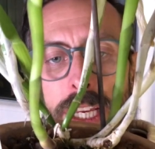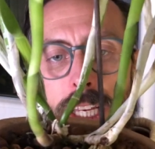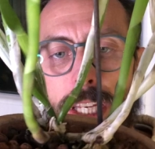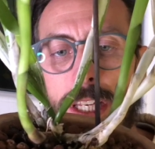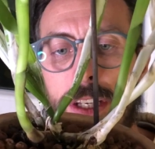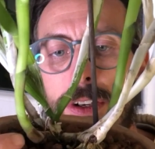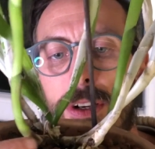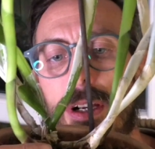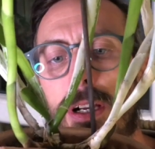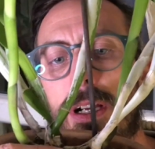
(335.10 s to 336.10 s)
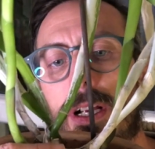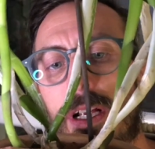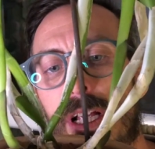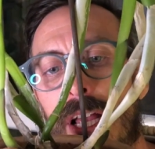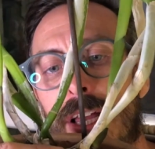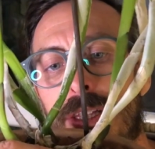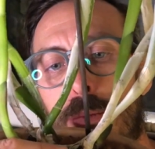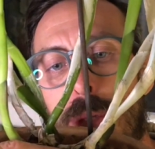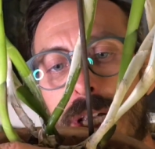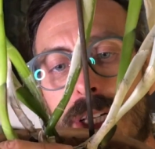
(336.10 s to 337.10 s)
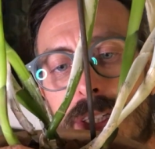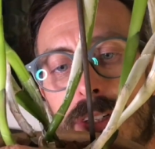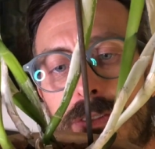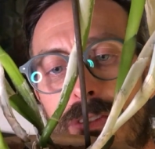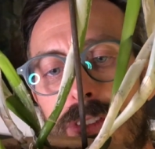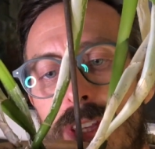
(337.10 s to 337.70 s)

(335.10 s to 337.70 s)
here at the base of